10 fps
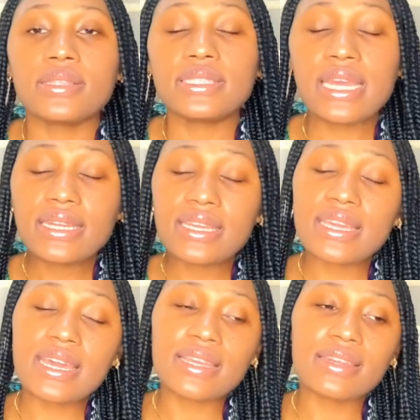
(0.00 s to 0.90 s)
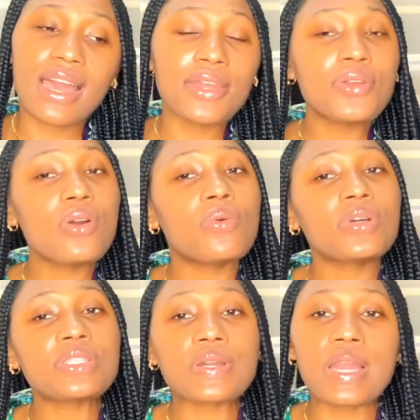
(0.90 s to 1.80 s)
Then again, I know I
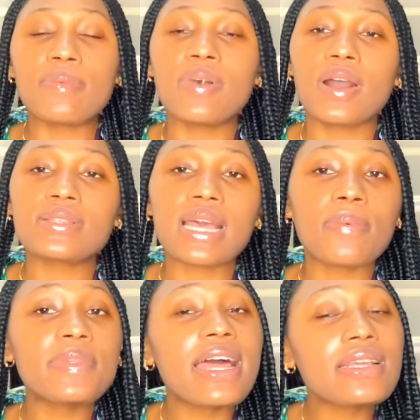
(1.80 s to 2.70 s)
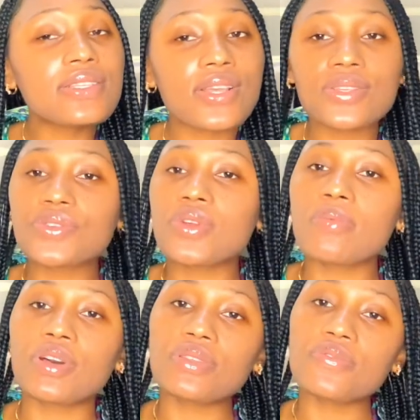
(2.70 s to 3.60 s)
always talk about applying
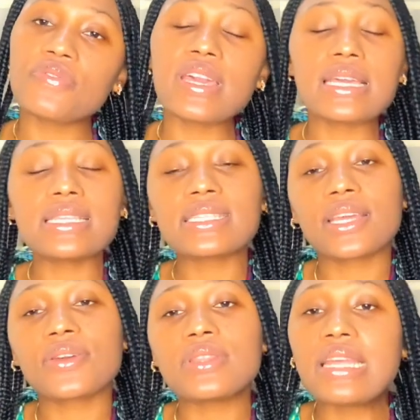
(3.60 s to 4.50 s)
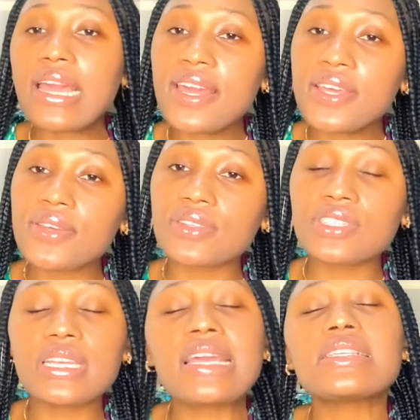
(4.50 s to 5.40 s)
sunscreen on the face and your neck, your
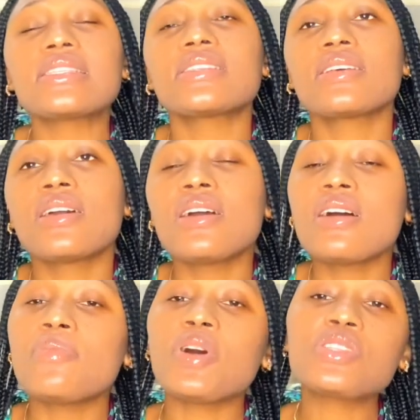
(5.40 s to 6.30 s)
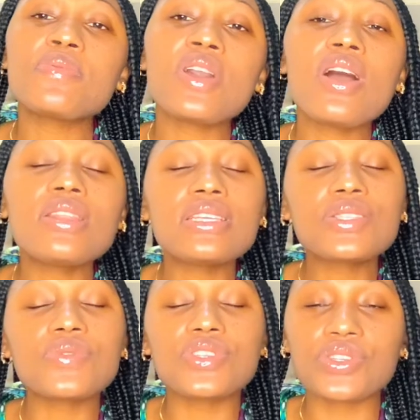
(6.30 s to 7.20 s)
chest, but to be
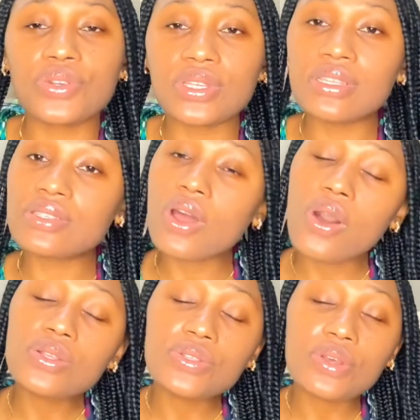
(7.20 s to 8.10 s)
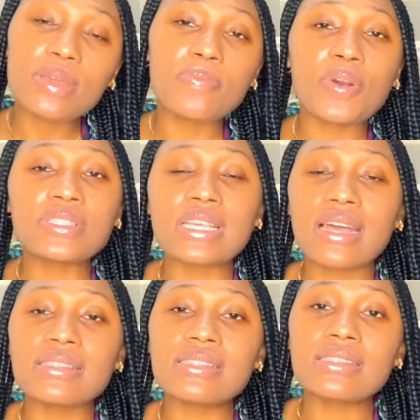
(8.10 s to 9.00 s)
honest with you, it's also
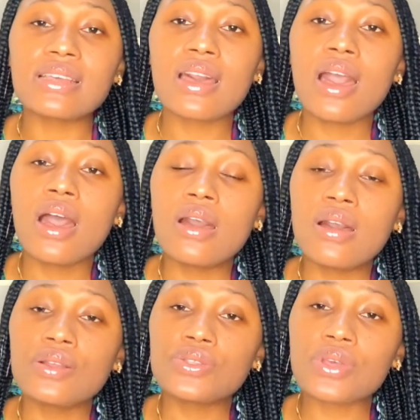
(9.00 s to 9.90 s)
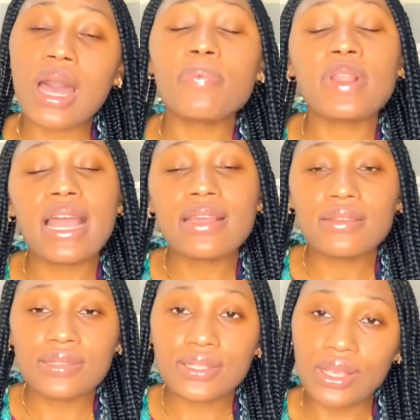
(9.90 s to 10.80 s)
important to apply
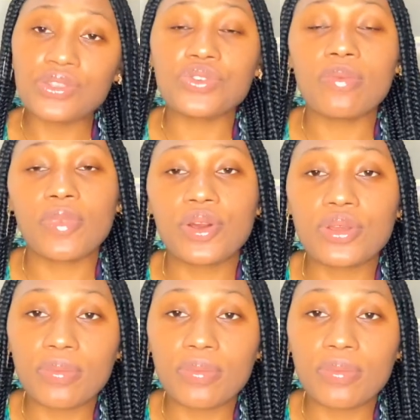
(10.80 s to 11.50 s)
sunscreen on your